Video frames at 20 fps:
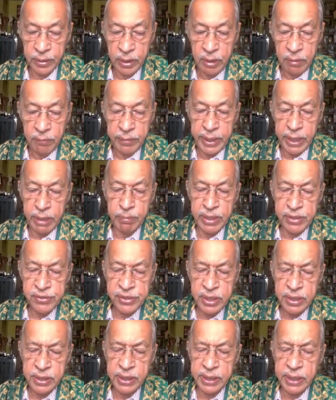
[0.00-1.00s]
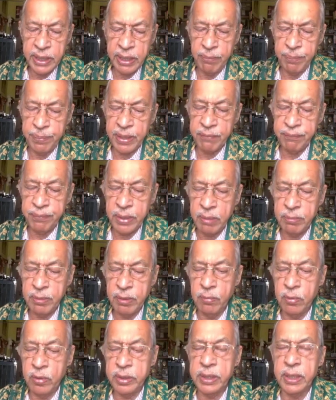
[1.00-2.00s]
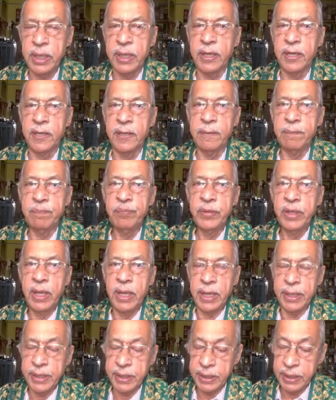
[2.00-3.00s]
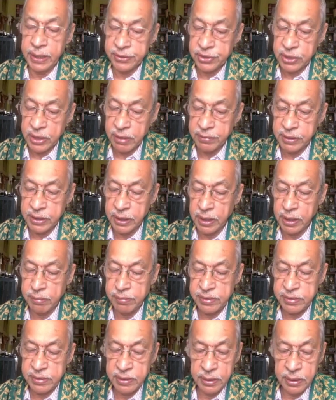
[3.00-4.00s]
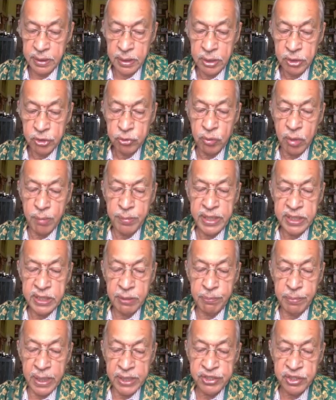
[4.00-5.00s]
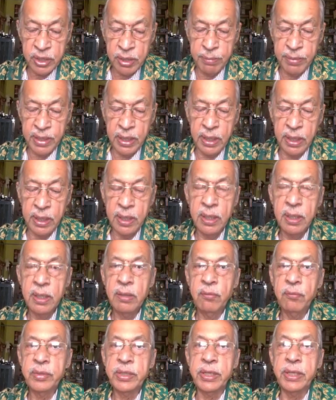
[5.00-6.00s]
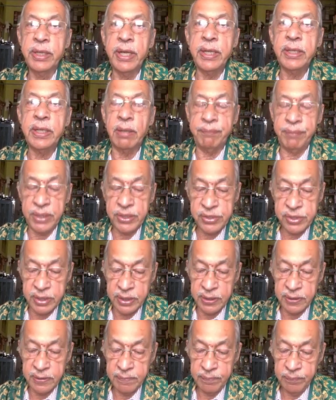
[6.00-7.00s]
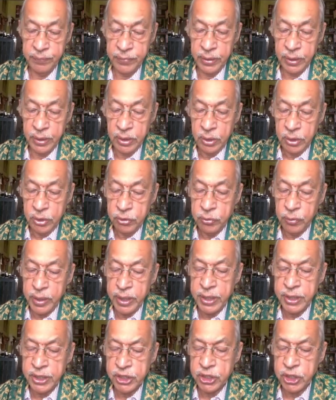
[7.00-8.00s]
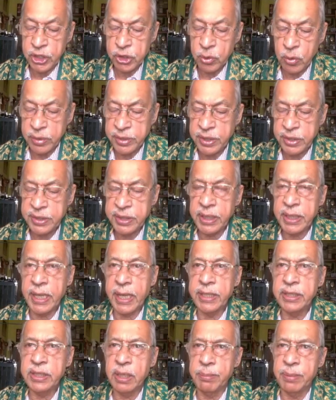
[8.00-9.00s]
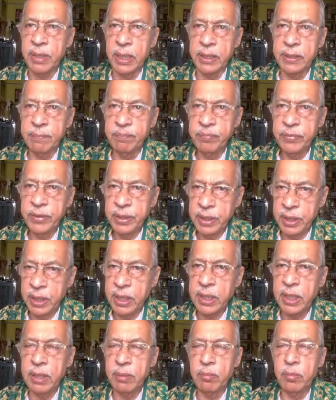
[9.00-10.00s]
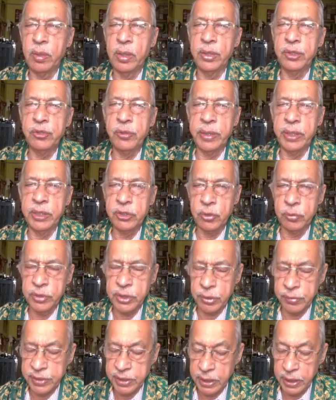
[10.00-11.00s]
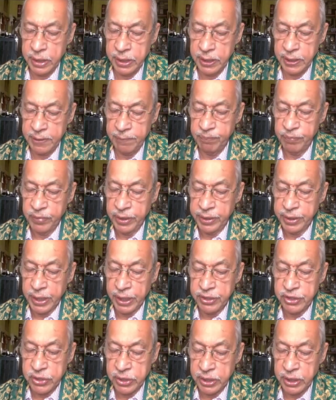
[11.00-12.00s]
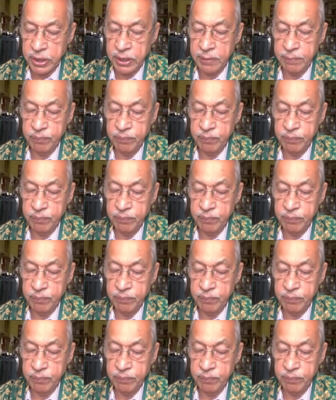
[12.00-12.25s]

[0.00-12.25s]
when I mentioned that I have performed more than 100 Ashtavadhanams, Swamiji blessed me with great affection. During his discourses at Hyderabad, he came uh, during 2019, uh,